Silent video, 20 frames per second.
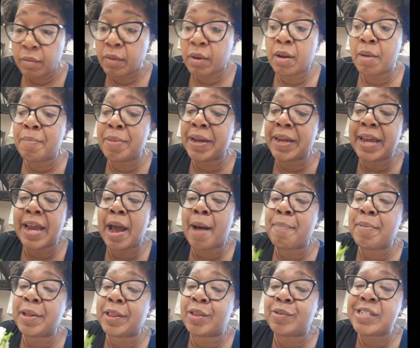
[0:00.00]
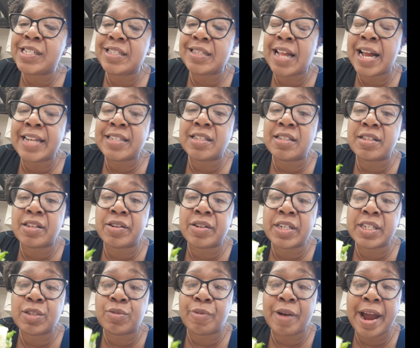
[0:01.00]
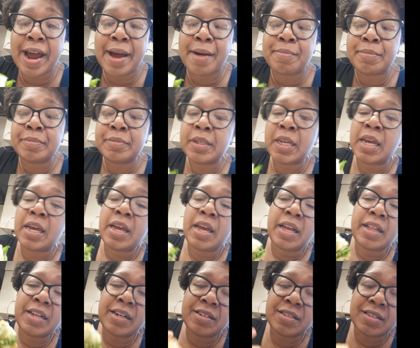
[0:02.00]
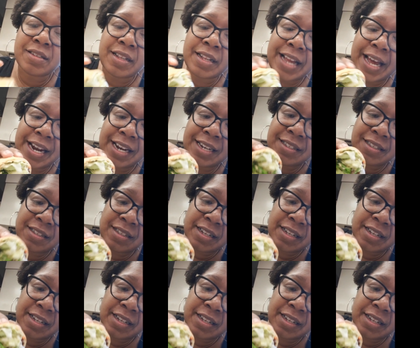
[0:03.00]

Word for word: But yeah, I put three slices on this wrap. There's lettuce in